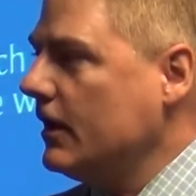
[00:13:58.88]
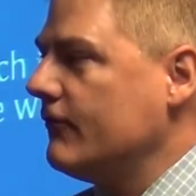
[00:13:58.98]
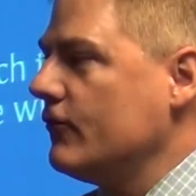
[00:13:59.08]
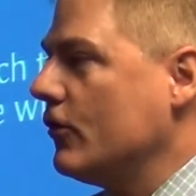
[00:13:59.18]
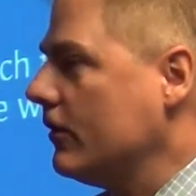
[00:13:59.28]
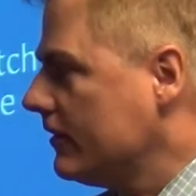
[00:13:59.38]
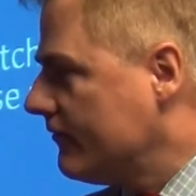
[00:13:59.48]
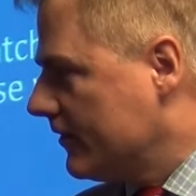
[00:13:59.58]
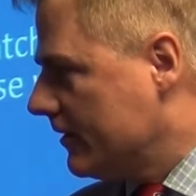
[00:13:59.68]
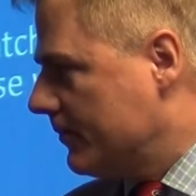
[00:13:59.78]
If you go to the
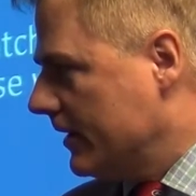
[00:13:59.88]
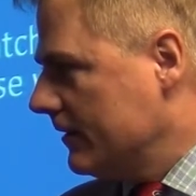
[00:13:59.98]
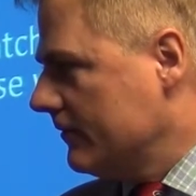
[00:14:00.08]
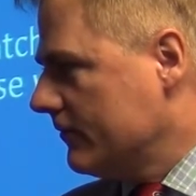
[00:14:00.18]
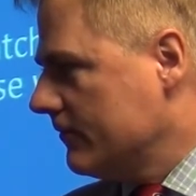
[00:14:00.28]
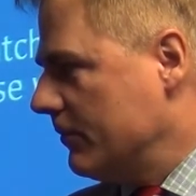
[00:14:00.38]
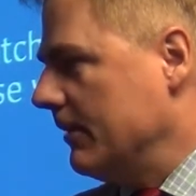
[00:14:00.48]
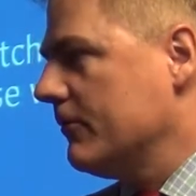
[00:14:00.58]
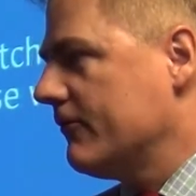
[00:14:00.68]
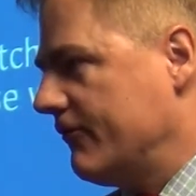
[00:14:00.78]
Philippines,
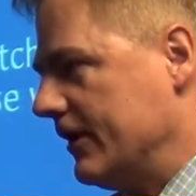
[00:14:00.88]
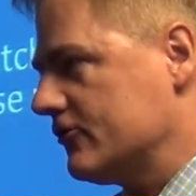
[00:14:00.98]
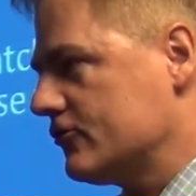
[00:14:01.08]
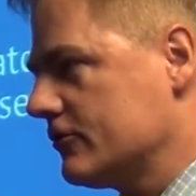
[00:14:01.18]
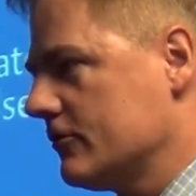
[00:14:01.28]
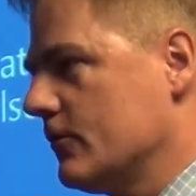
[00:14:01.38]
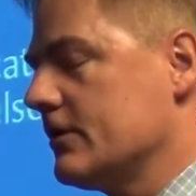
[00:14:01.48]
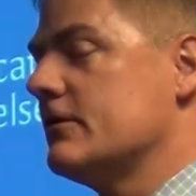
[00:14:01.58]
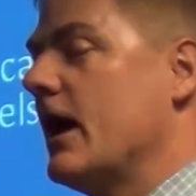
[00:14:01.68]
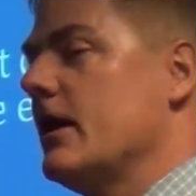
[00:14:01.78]
people fish
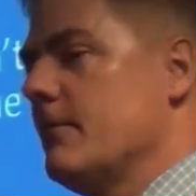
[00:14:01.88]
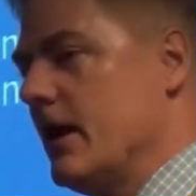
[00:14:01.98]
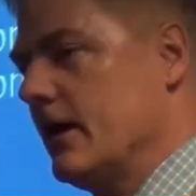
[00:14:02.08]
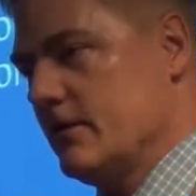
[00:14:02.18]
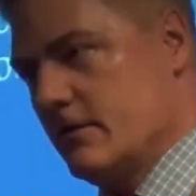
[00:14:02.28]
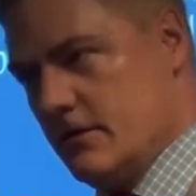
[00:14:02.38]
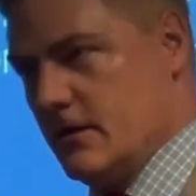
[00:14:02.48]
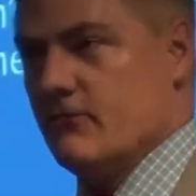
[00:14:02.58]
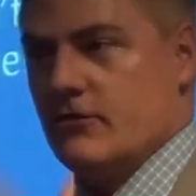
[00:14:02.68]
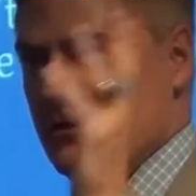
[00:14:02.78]
with dynamite.
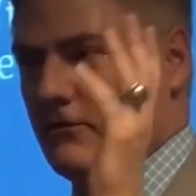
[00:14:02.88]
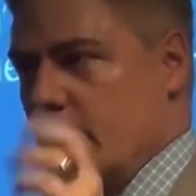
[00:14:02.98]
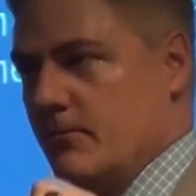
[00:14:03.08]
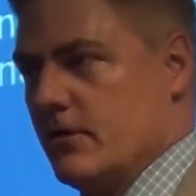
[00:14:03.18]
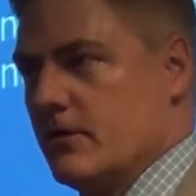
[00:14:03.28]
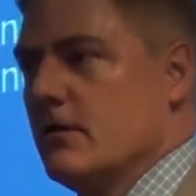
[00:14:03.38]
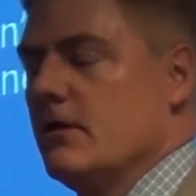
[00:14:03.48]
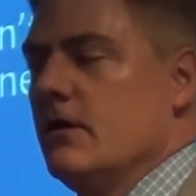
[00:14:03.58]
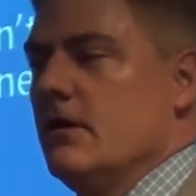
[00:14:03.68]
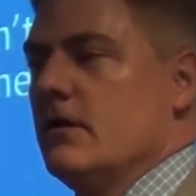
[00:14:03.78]
I've seen this happen.
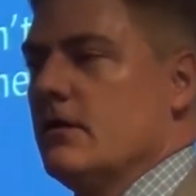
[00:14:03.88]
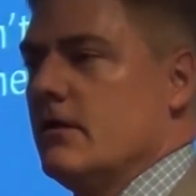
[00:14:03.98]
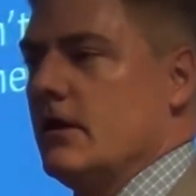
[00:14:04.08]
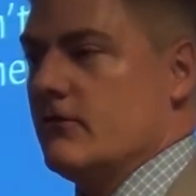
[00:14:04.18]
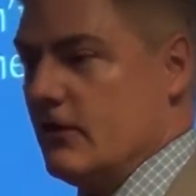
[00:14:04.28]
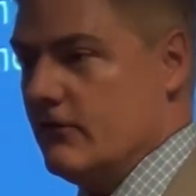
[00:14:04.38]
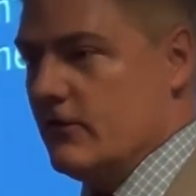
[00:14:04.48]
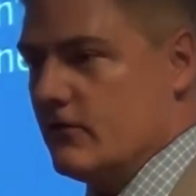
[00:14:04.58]
It's easy.